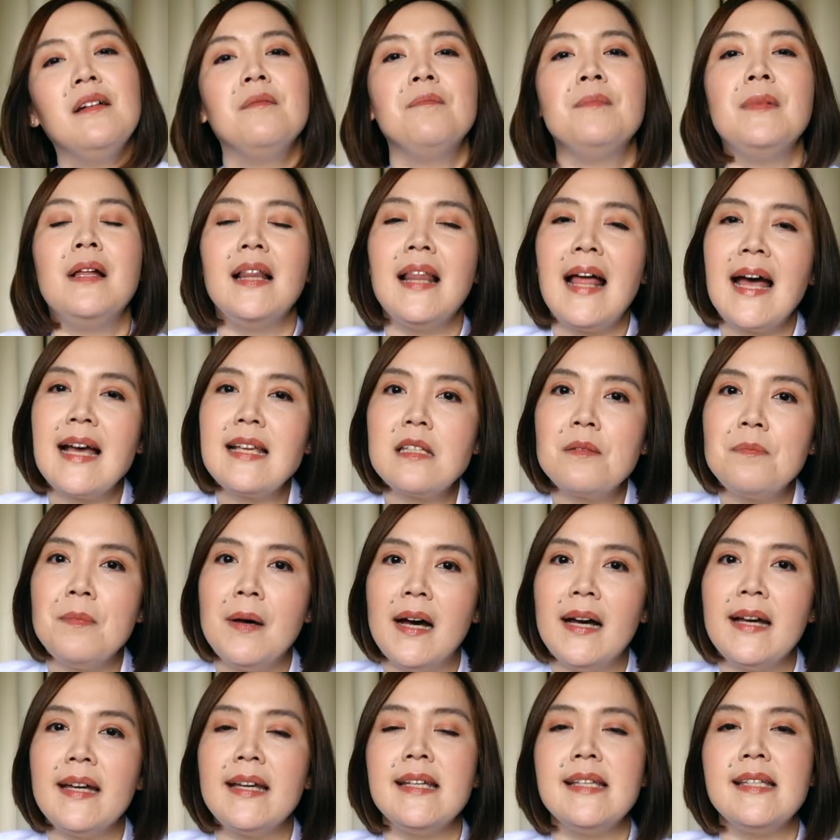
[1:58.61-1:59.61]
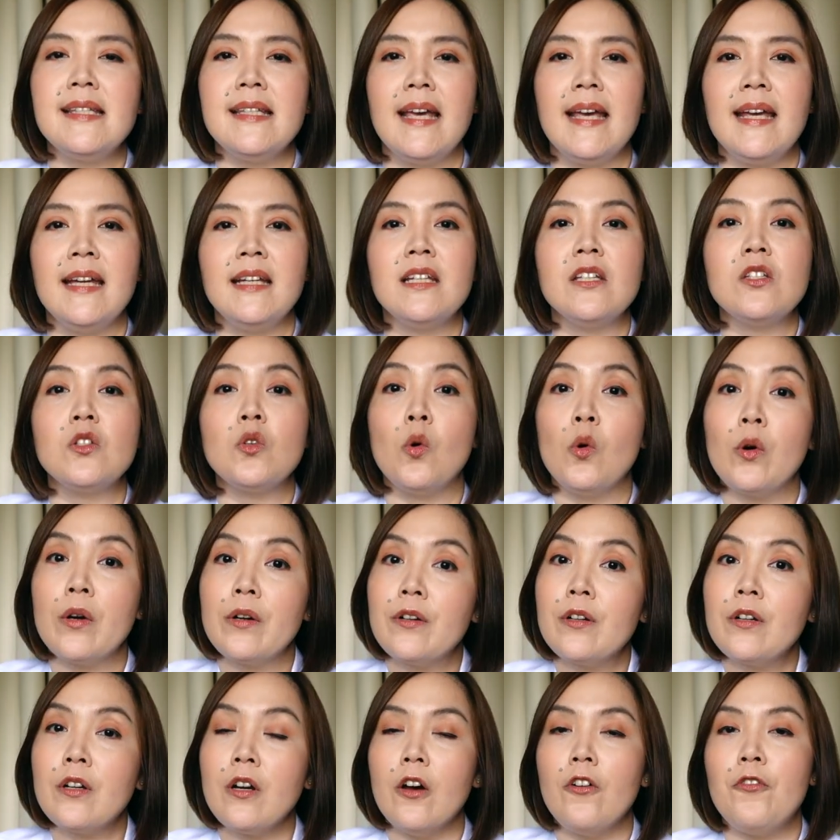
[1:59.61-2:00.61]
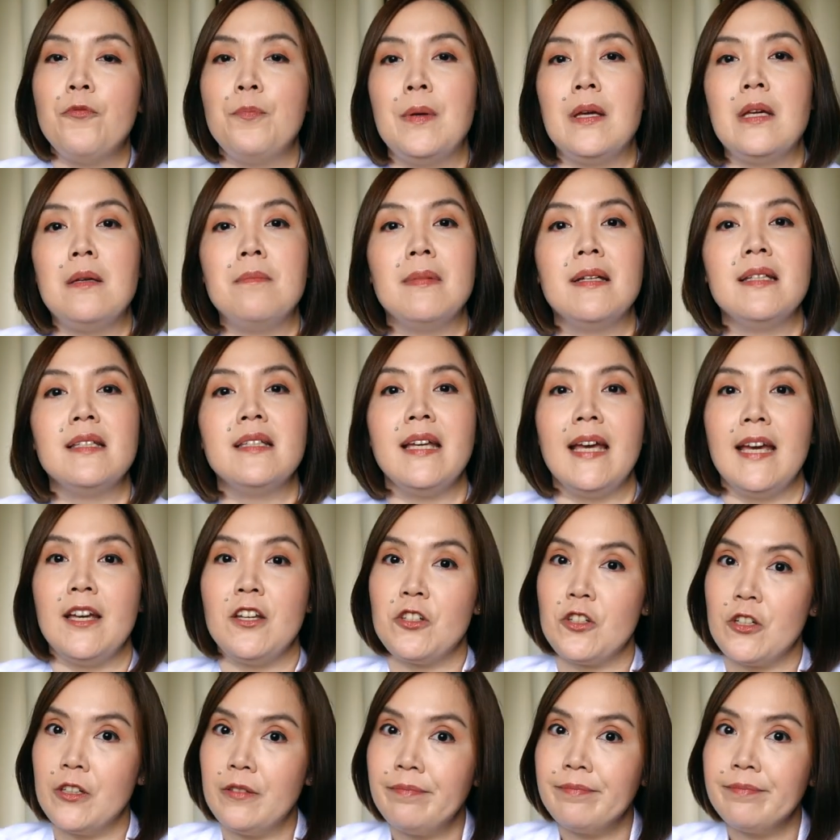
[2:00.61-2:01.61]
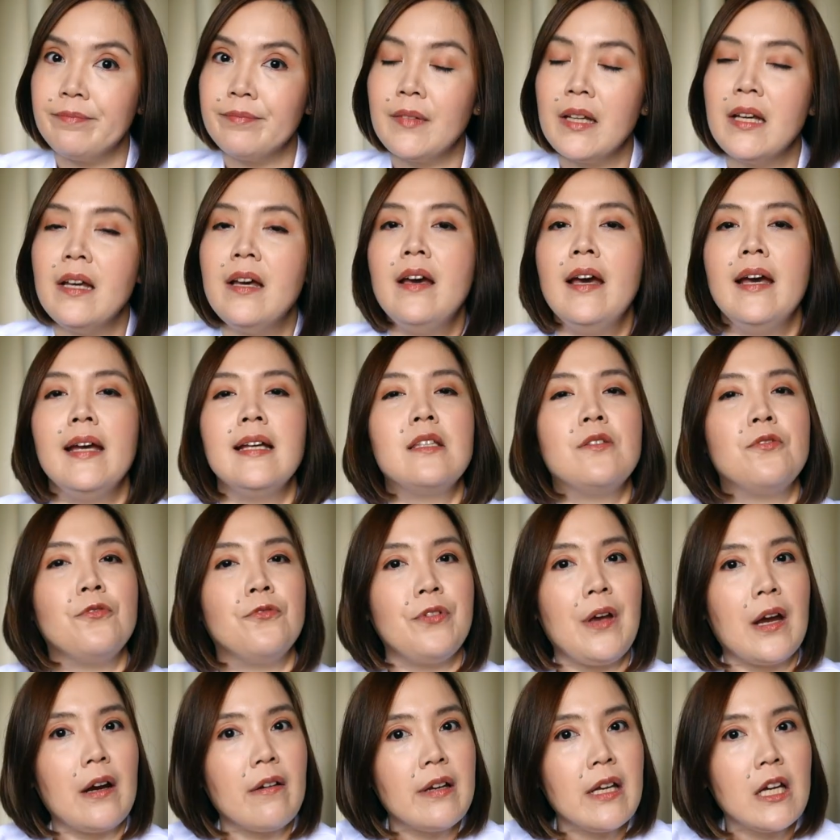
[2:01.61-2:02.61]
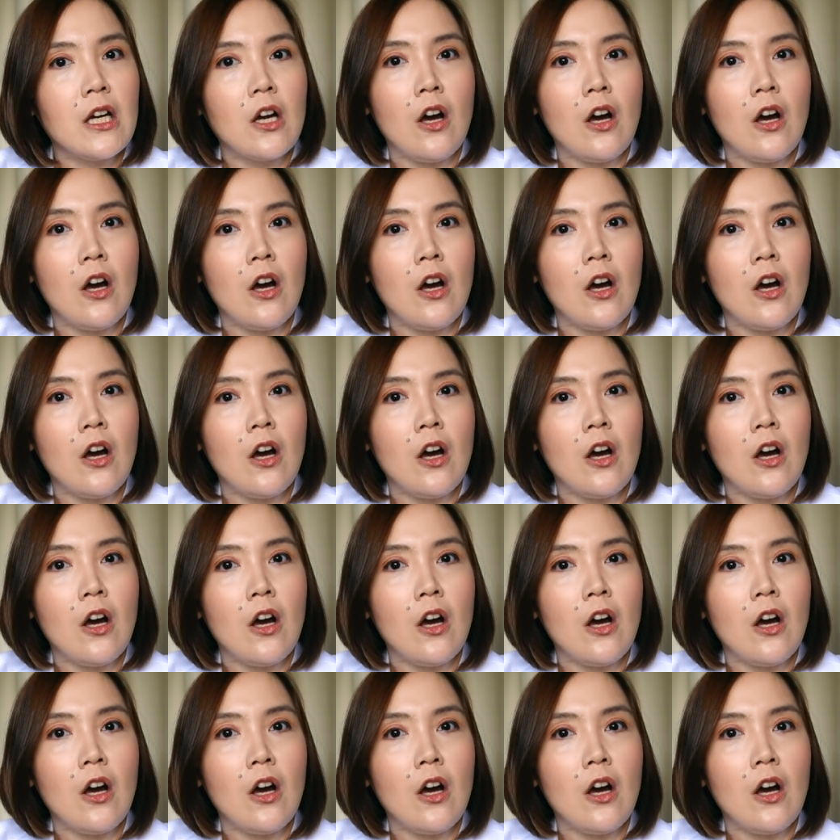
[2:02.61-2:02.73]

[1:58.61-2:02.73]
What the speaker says: Melasma is a disorder of pigmentation. It's very